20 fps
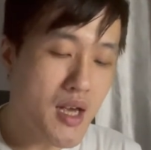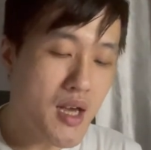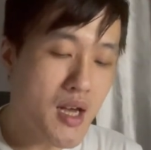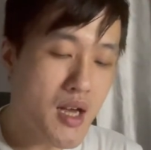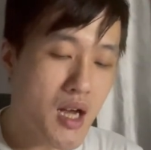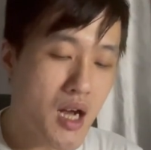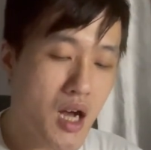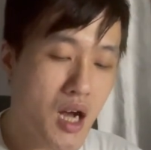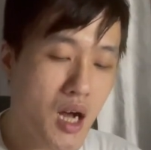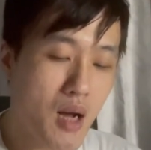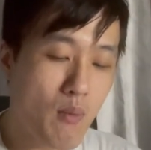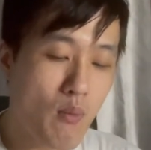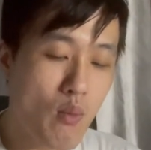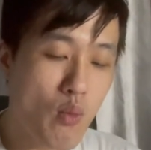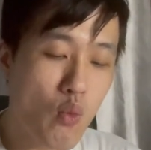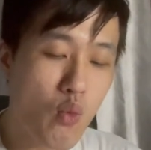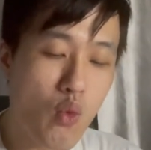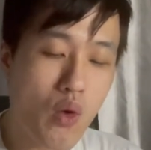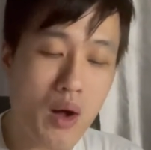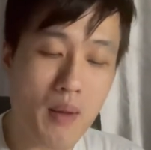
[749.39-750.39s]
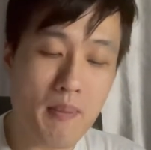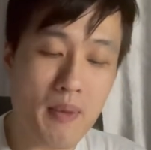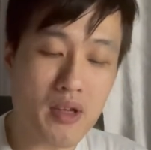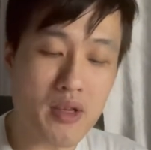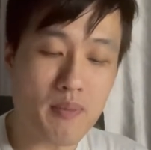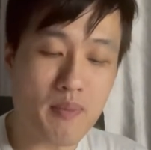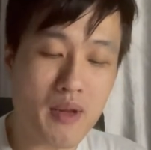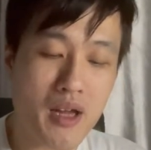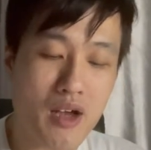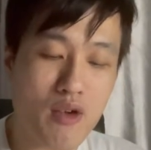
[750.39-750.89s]
1
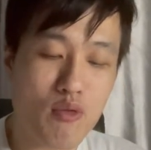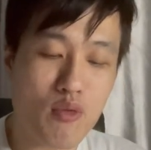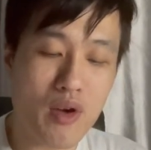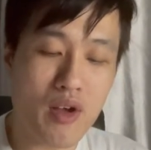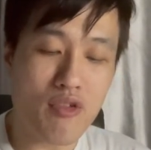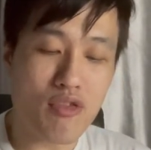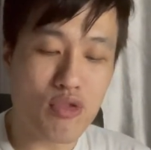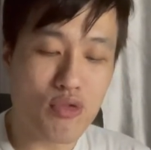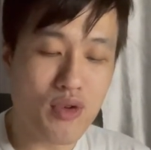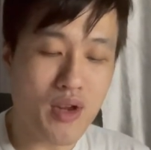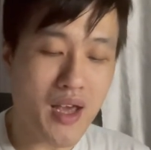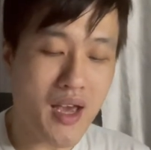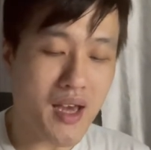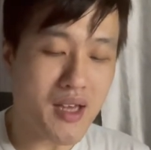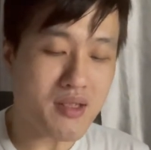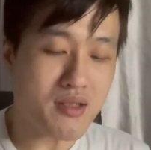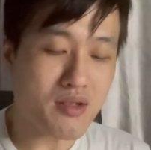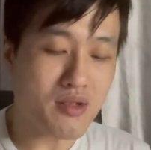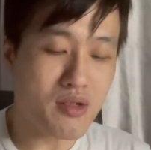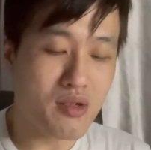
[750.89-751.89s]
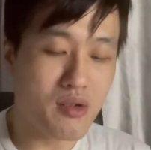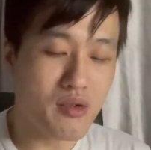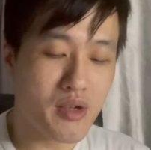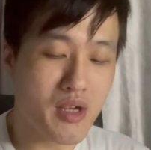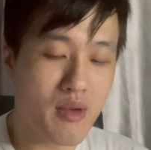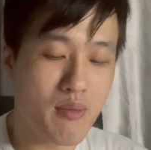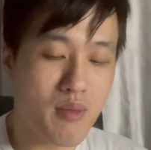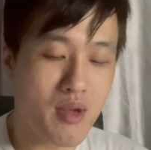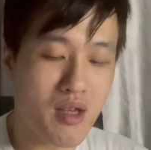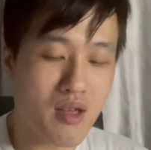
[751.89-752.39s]
multiplied with 3x is going to
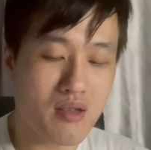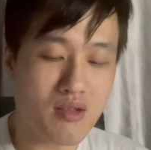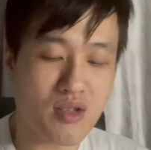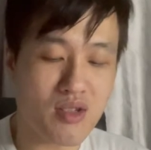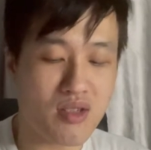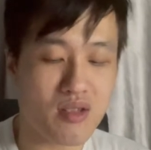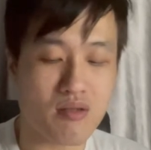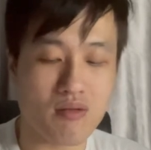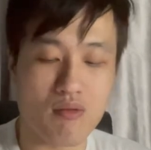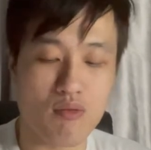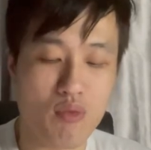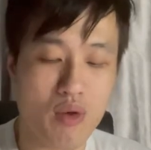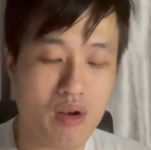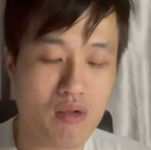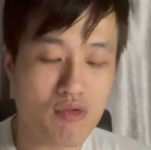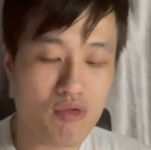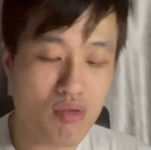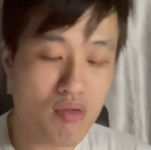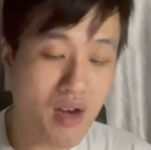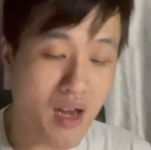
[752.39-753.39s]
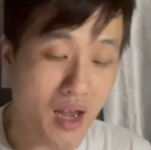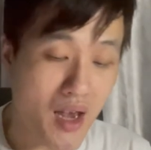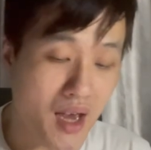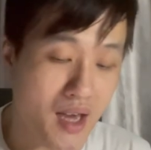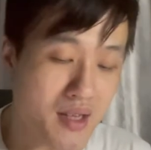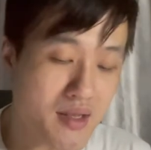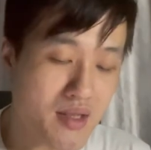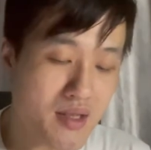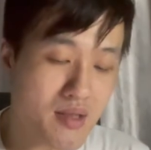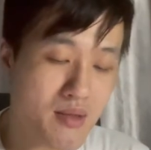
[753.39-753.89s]
give me just, well,
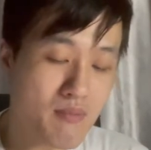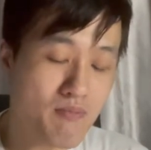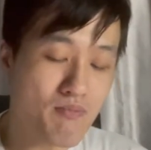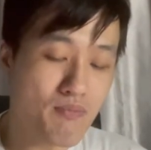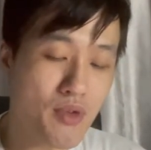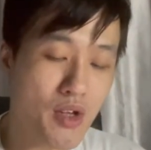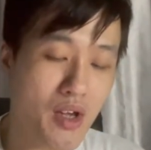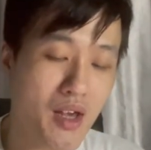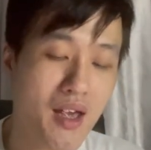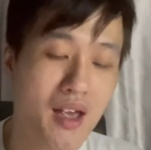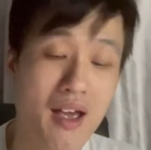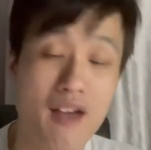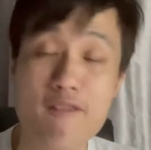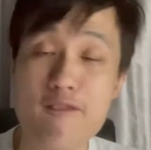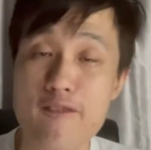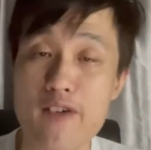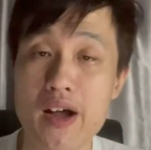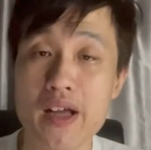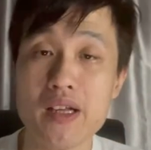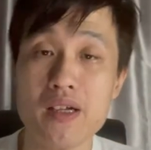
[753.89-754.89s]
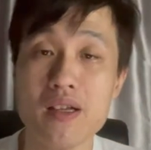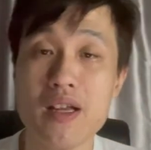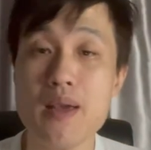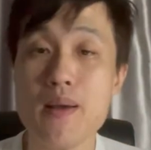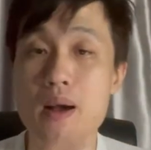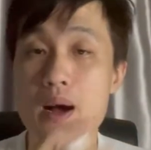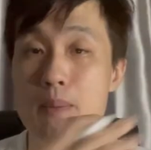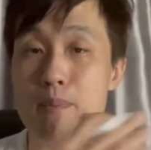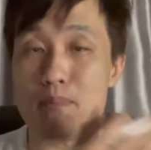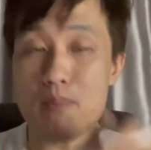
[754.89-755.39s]
3x. Okay, and finally
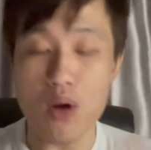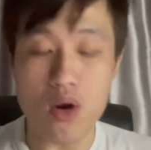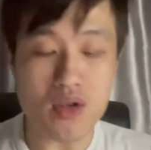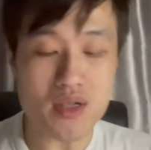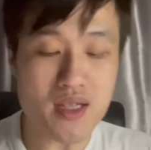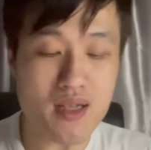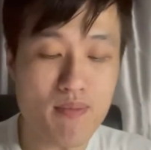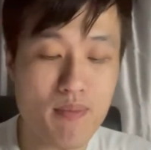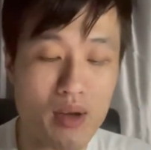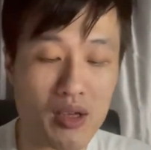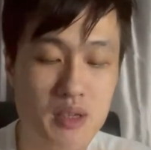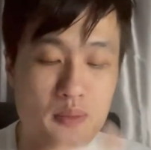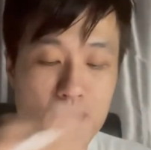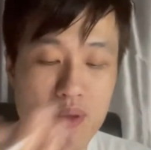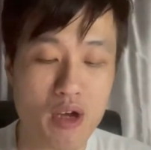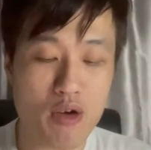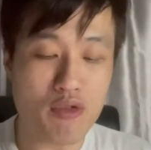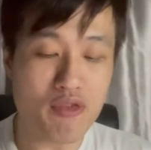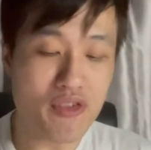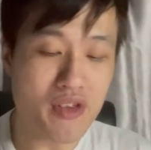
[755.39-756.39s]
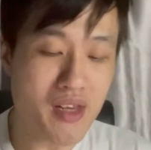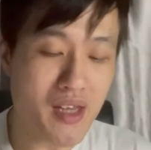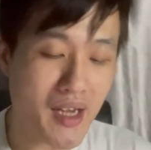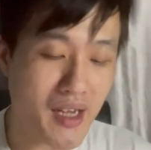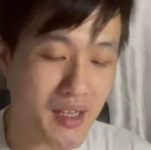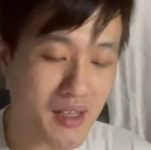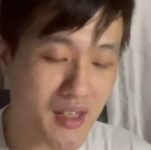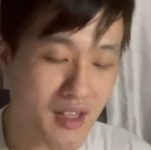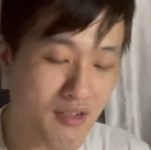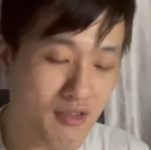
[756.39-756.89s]
a positive multiplied with a
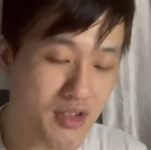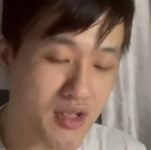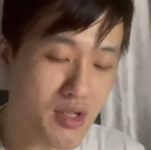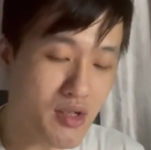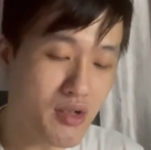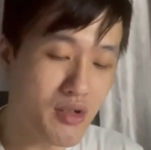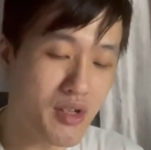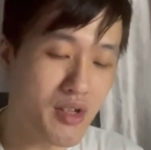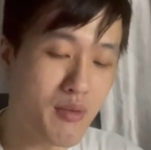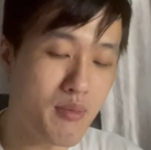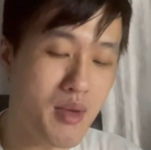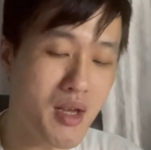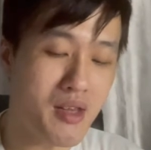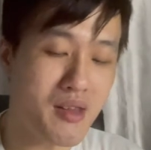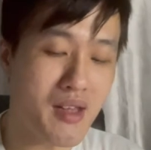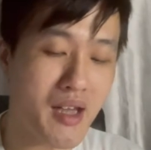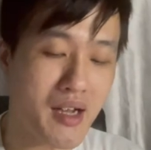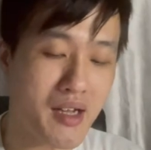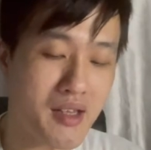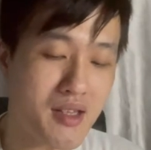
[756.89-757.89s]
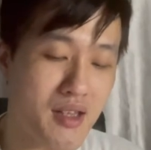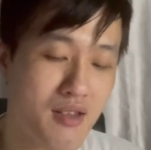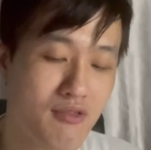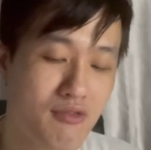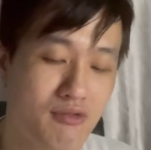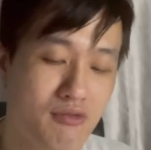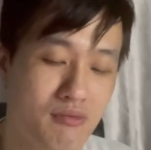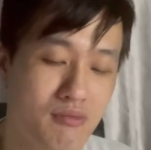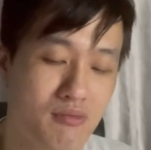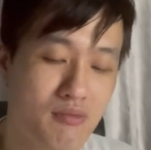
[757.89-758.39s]
negative is going to give me a negative
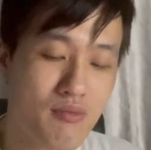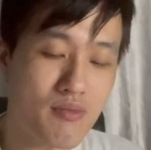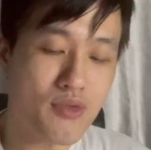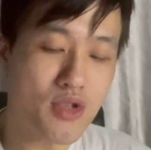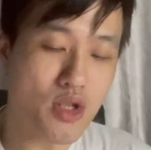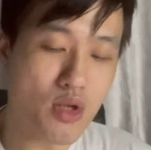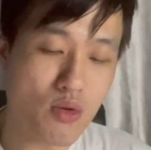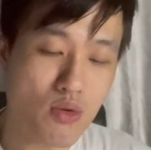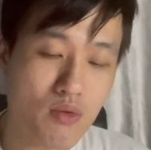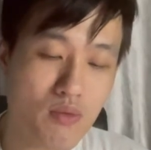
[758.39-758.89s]
2.